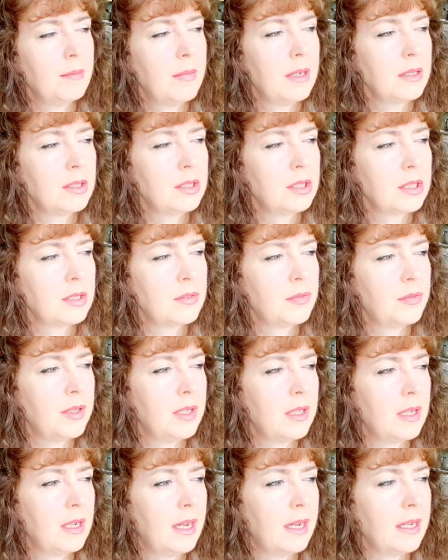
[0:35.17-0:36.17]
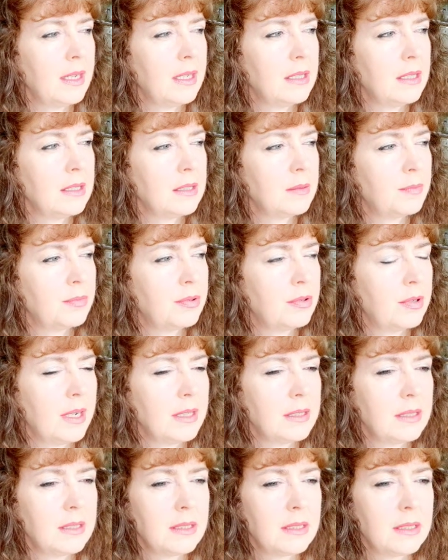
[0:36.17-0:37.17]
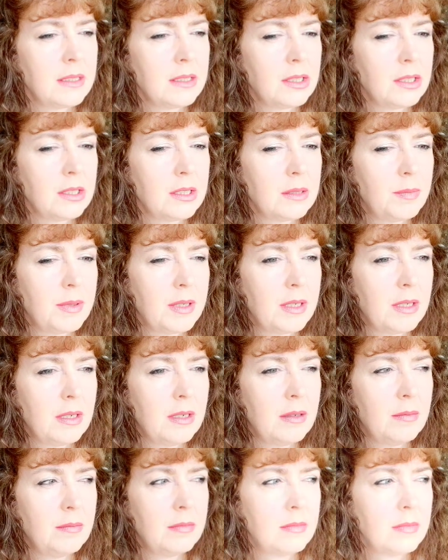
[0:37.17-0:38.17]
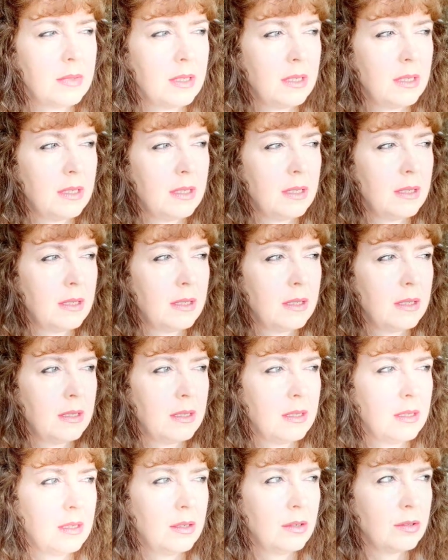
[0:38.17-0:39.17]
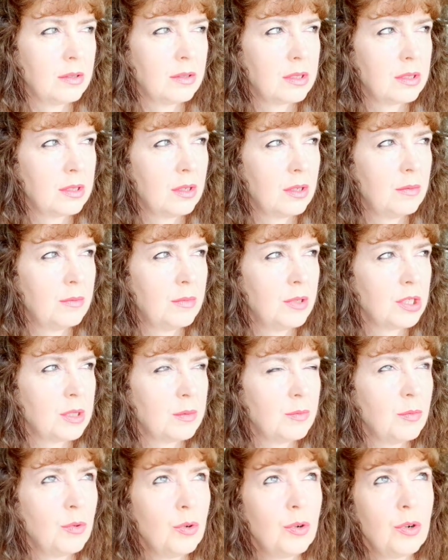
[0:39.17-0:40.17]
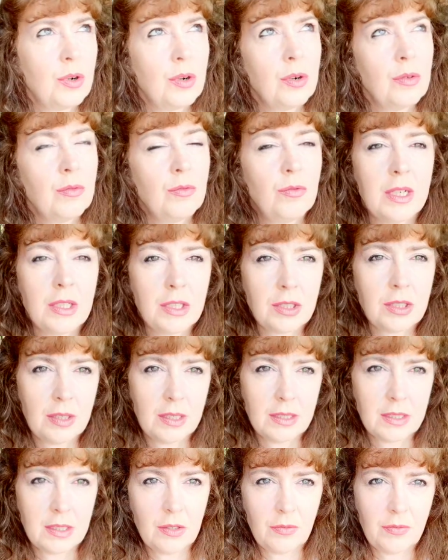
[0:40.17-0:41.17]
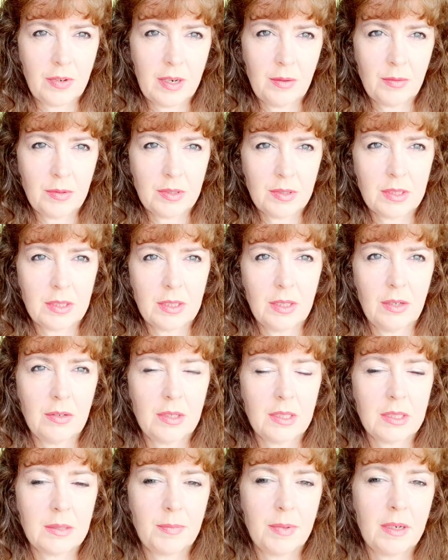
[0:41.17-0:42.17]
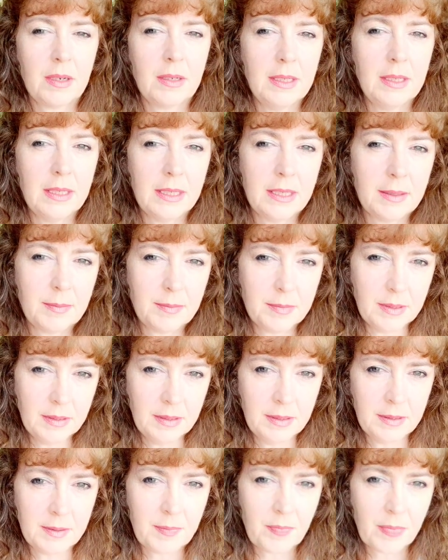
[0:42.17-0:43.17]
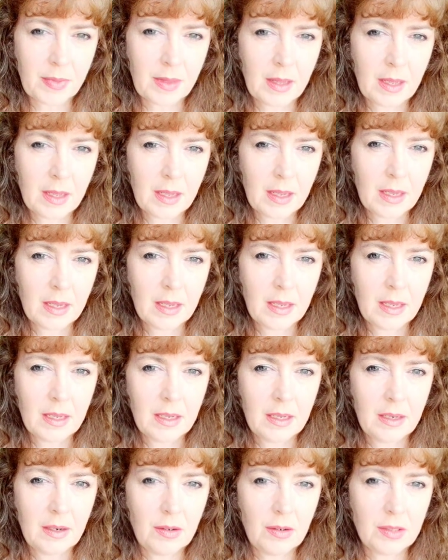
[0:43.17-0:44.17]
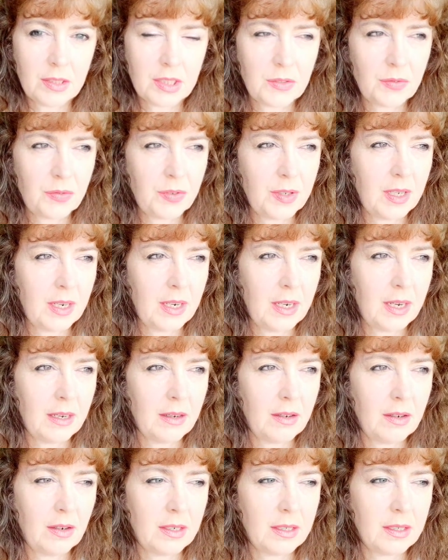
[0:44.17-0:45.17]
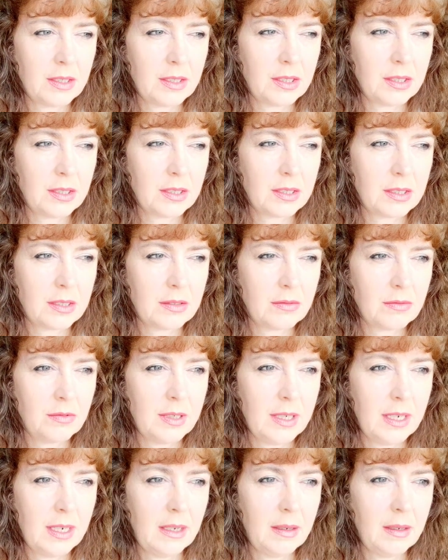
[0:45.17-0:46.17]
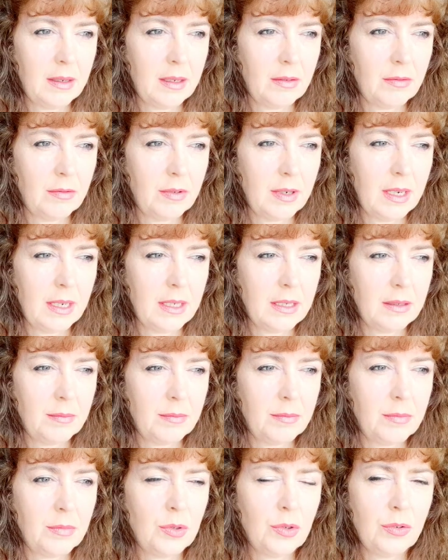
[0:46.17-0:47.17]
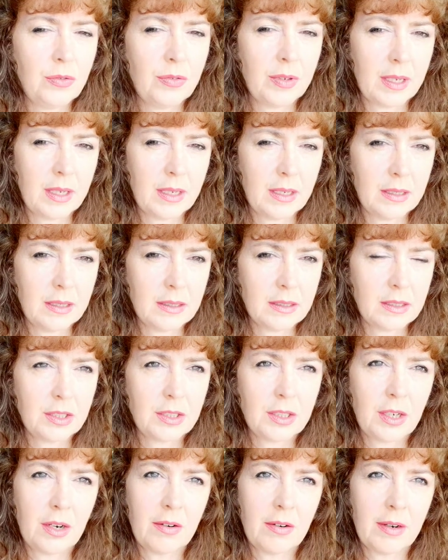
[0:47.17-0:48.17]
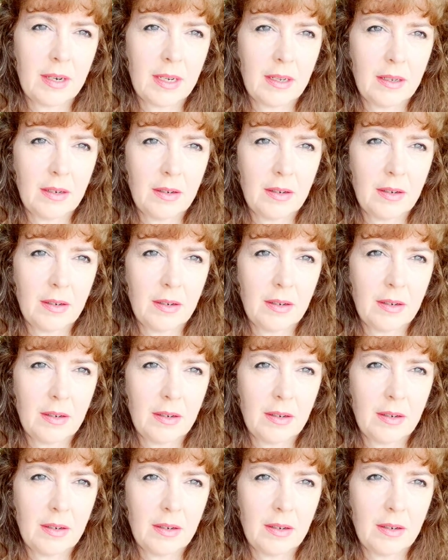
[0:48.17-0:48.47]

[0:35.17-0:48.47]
just feel like his presence has just become, so much more richer. I don't know if anyone's noticed, but, I just feel like God is just really, really moving and stirring.